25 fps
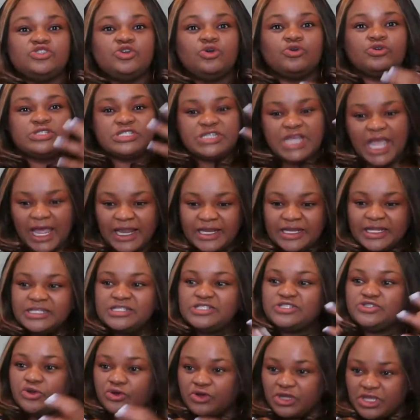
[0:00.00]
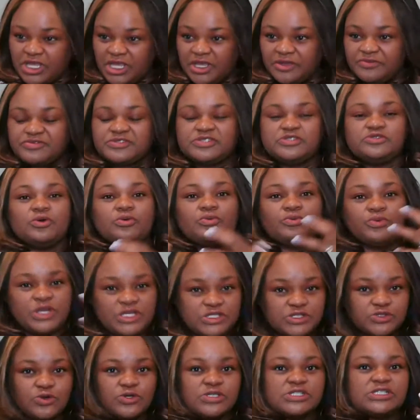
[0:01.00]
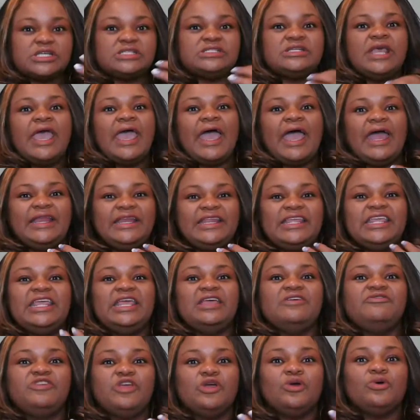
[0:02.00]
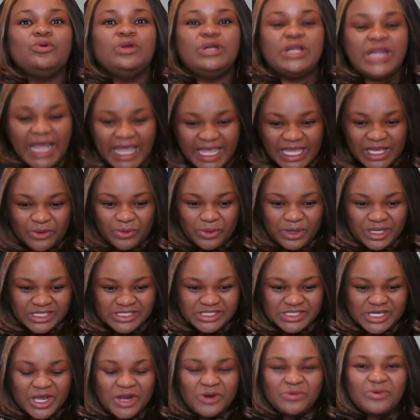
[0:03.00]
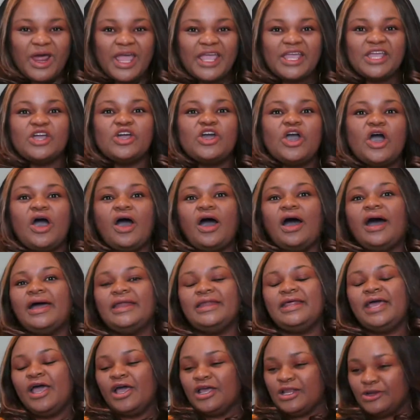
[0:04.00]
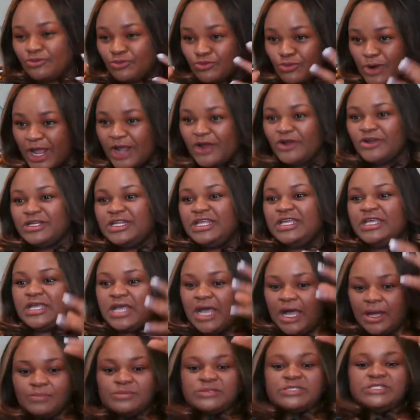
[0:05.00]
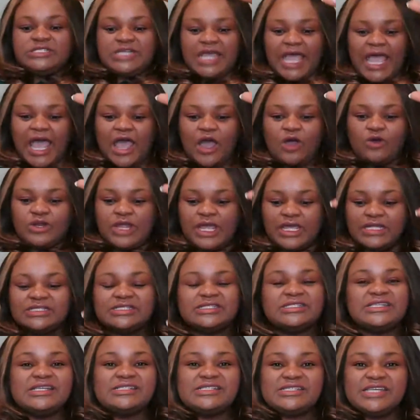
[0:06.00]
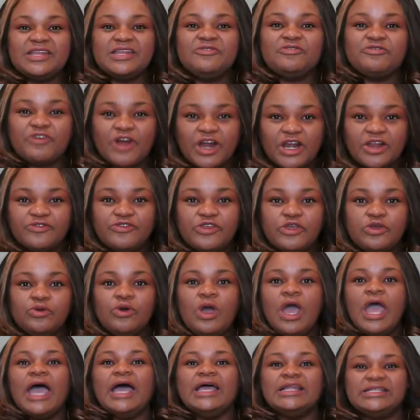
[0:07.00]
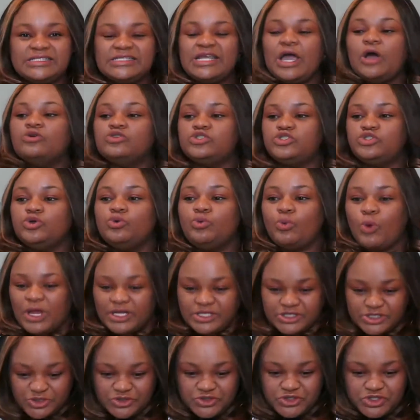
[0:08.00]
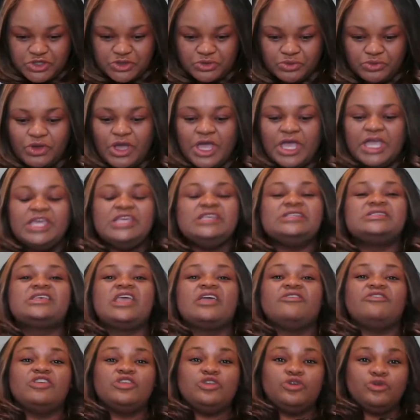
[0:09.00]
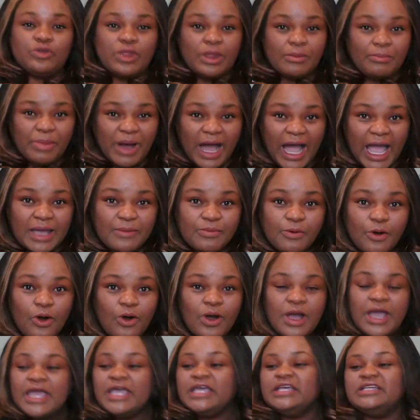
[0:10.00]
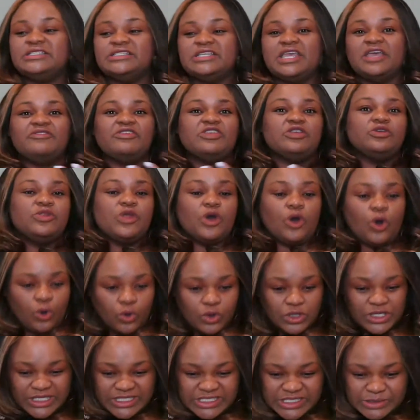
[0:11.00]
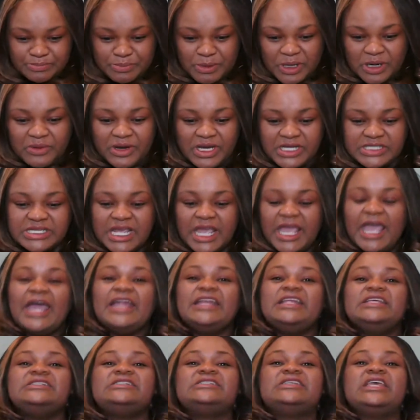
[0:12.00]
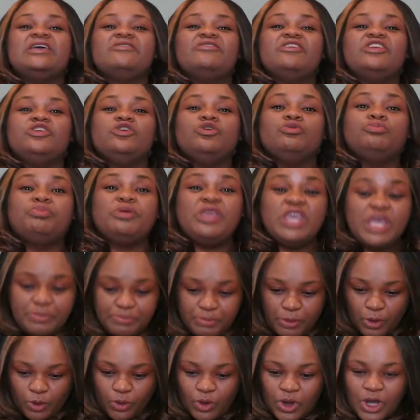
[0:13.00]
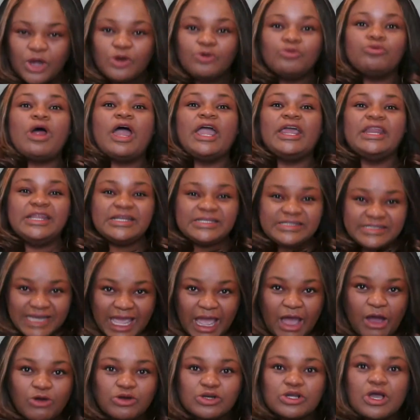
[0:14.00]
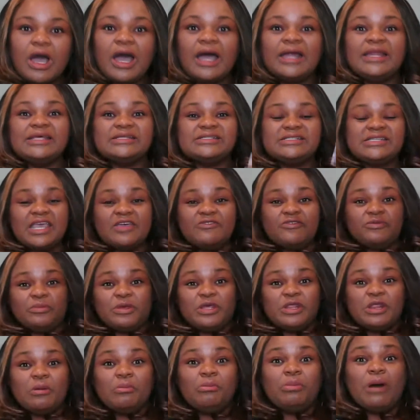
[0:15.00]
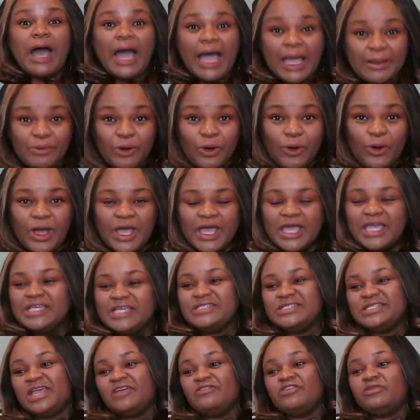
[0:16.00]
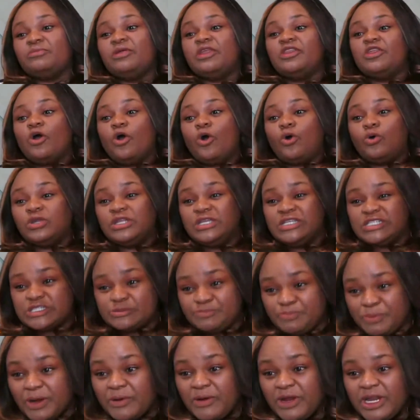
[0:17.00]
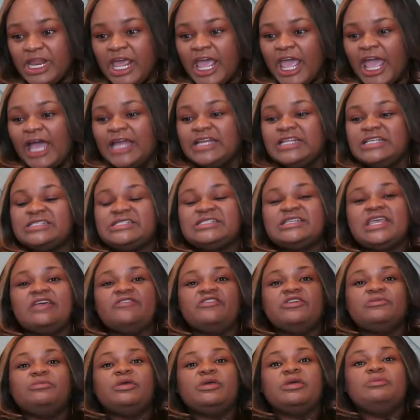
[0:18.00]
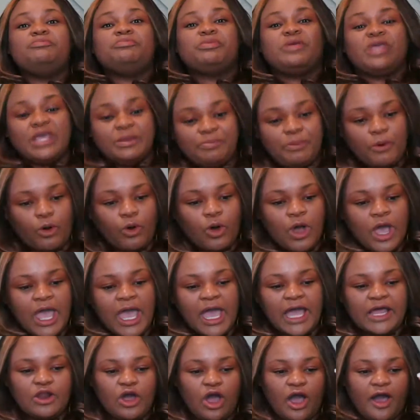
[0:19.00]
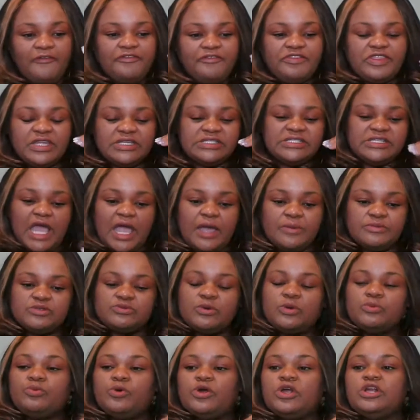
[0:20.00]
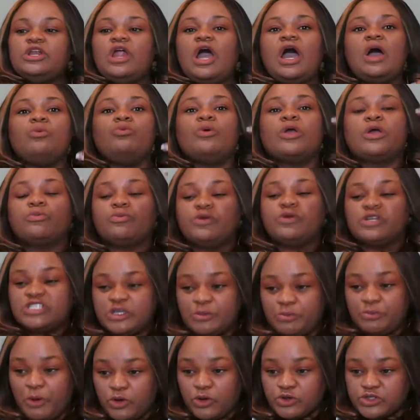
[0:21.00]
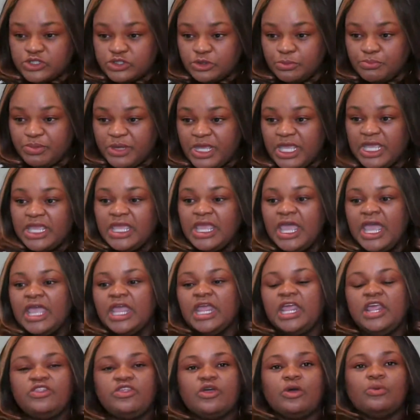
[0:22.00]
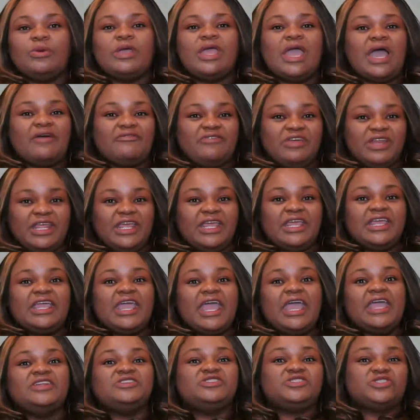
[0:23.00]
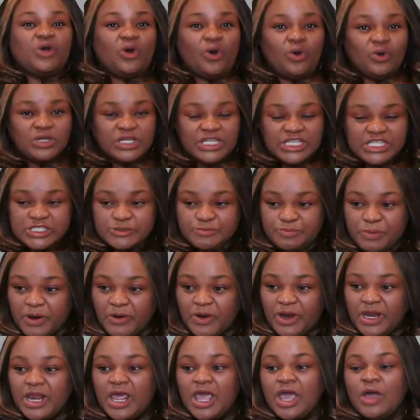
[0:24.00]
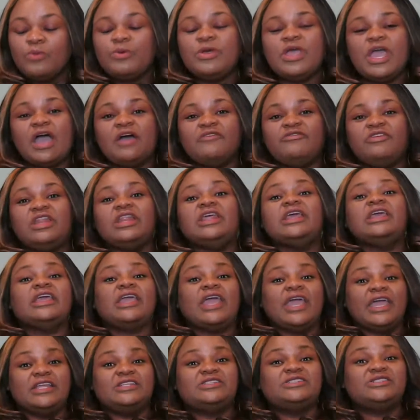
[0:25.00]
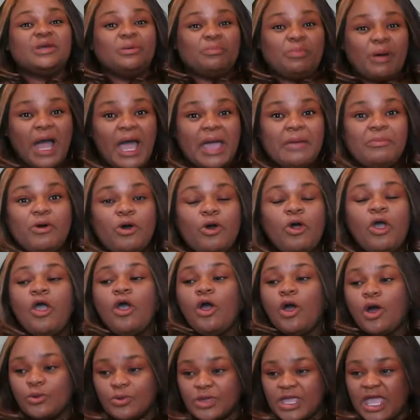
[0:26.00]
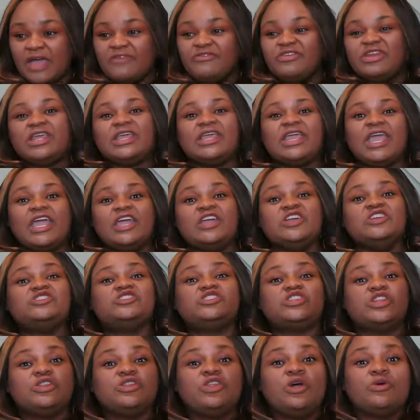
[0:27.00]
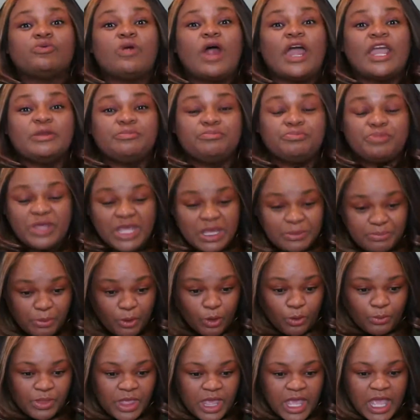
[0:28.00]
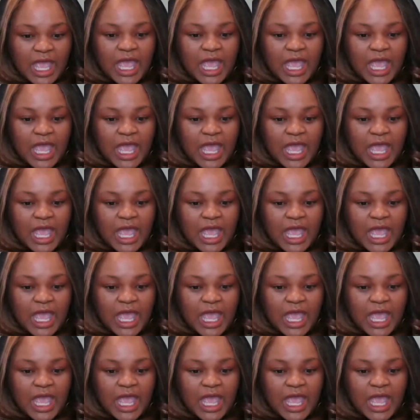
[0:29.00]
your talents, your gifts, your resources, and give you language, right? God rarely comes down and sits in front of you and tells you what to do. He's giving you the Bible, he's giving you the Holy Spirit, and he's giving you people. Write it down. God has given me the Bible, he's given me the Holy Spirit, and he's given me people. And oftentimes when we're not where we're supposed to be, either we haven't engaged the Holy Spirit, we haven't engaged the Bible, or we haven't engaged the right people.